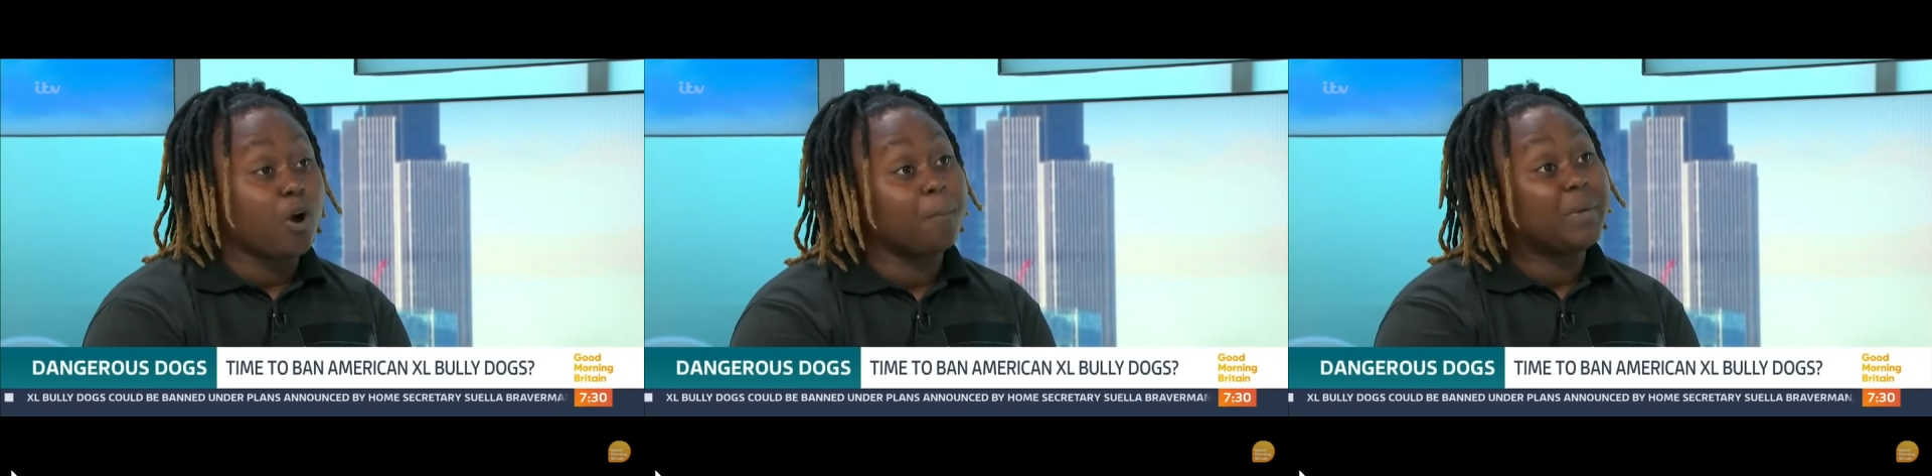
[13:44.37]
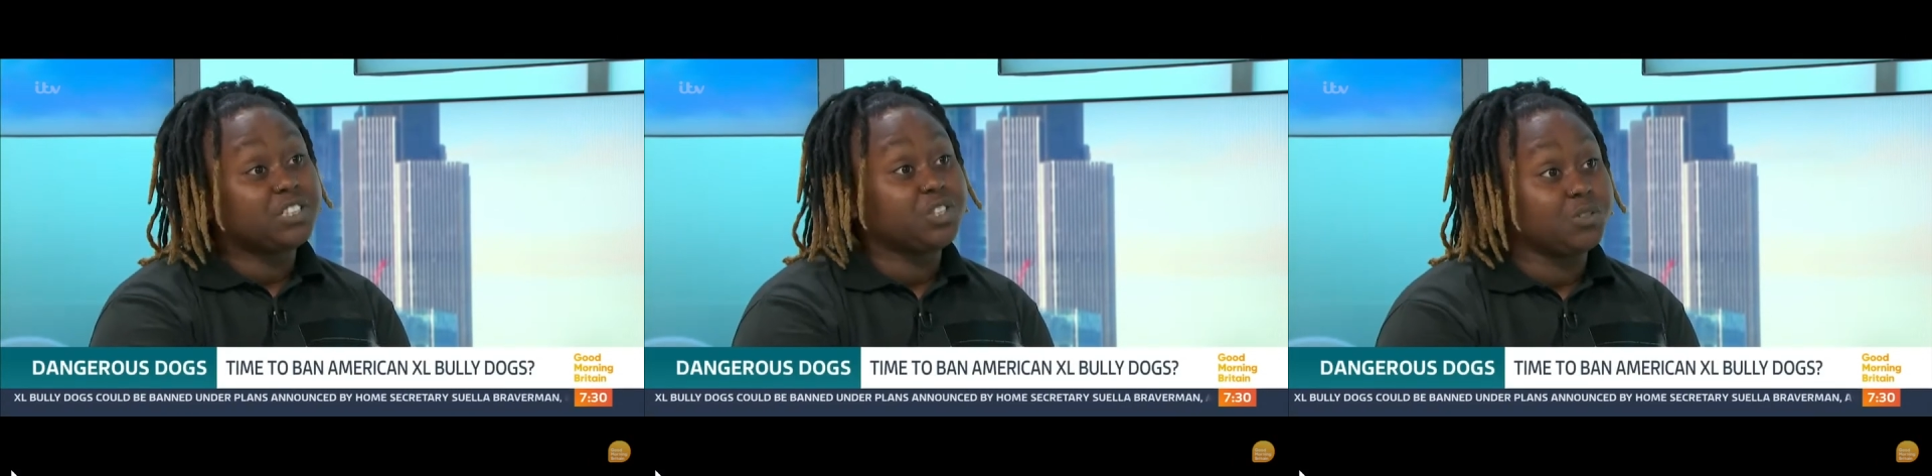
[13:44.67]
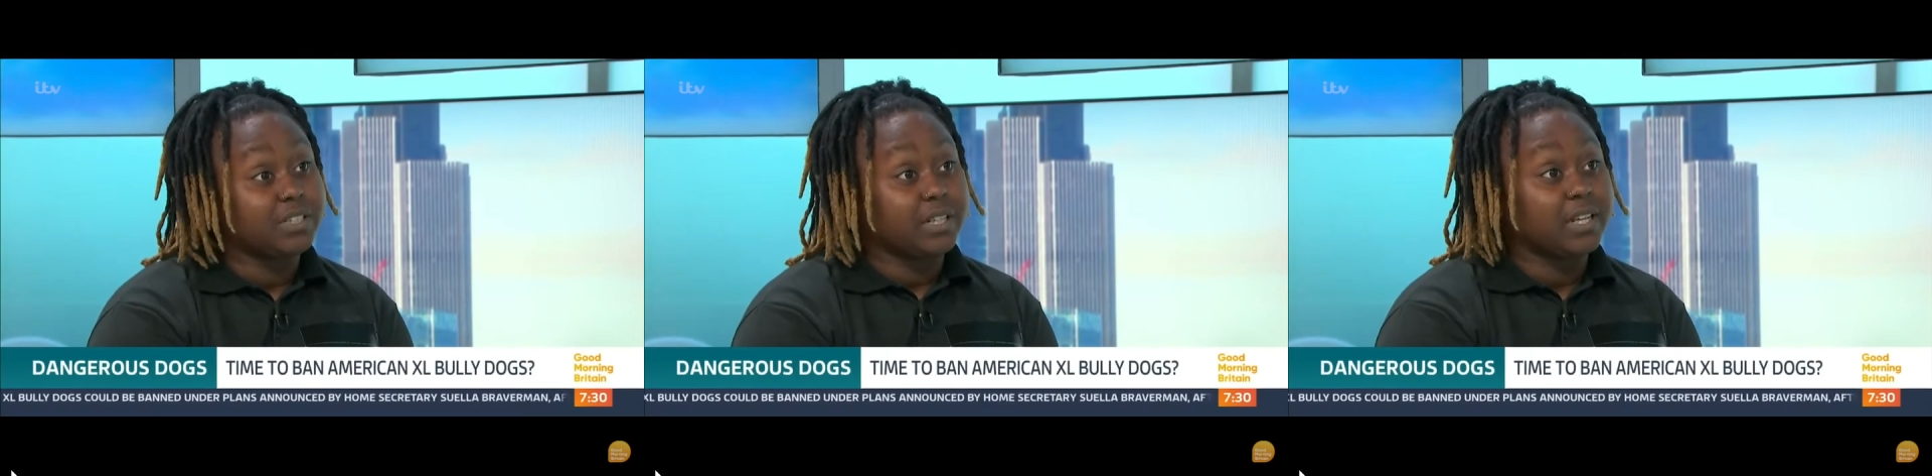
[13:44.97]
are
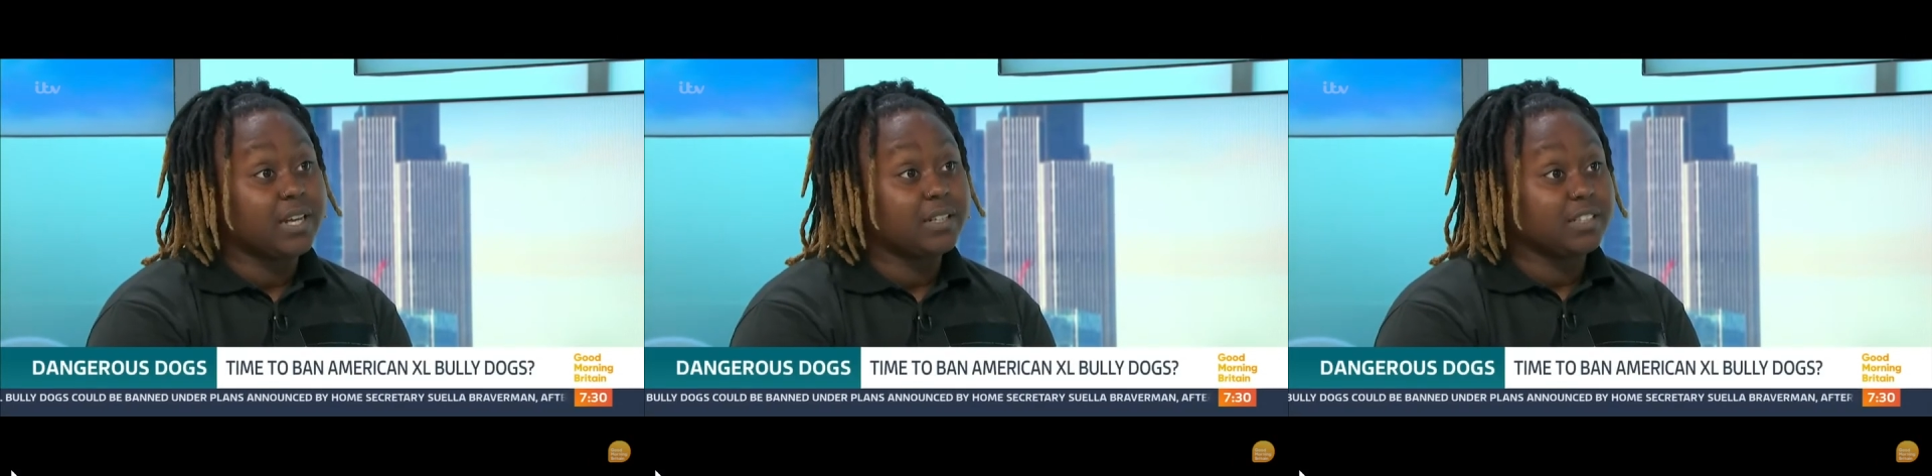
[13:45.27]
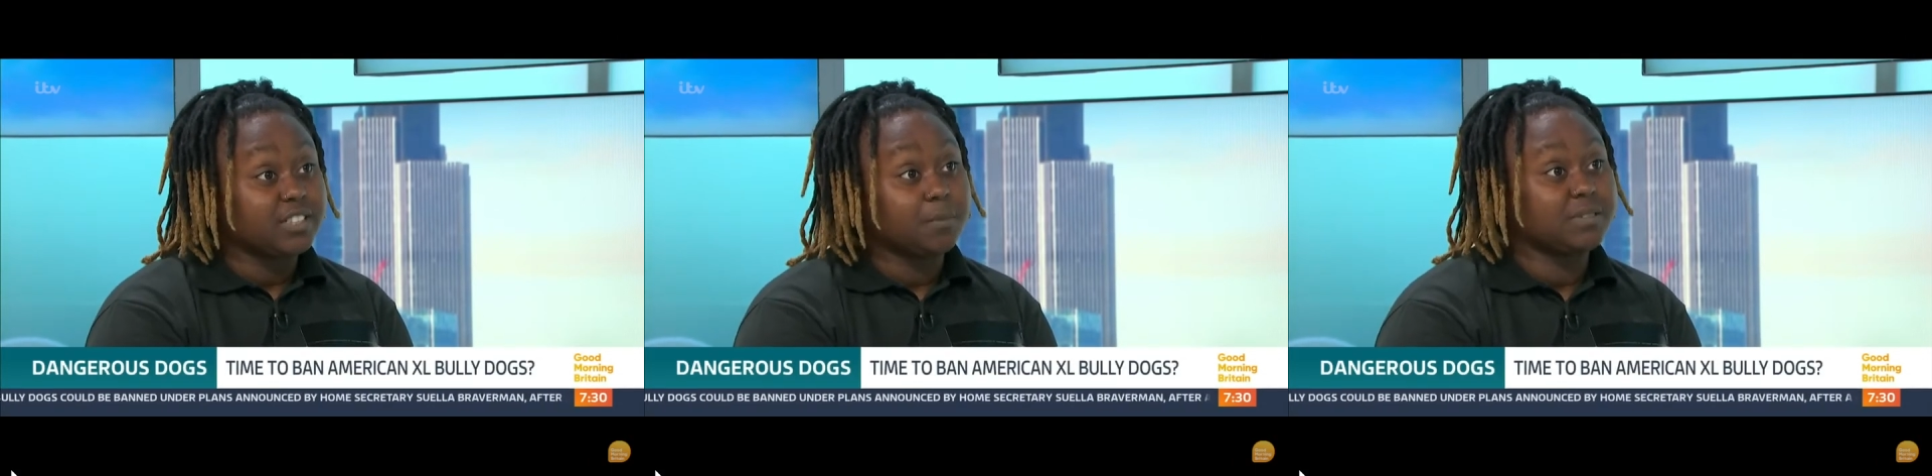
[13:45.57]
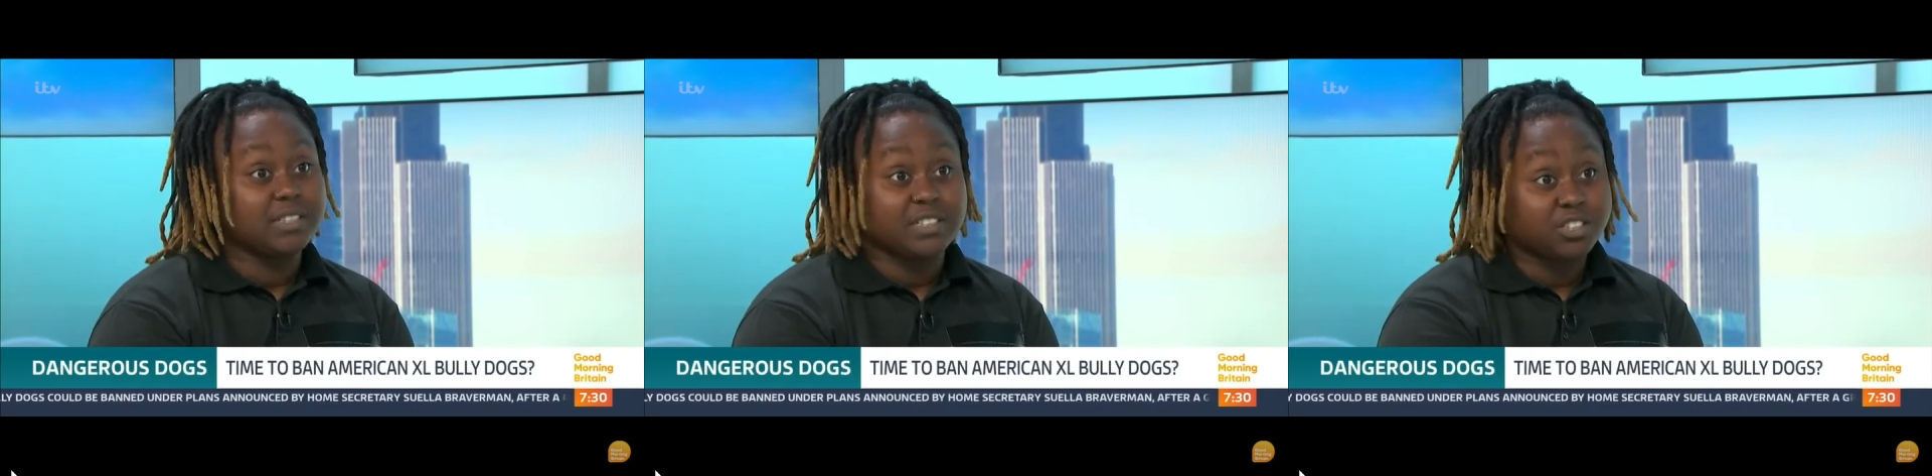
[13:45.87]
misusing the substance.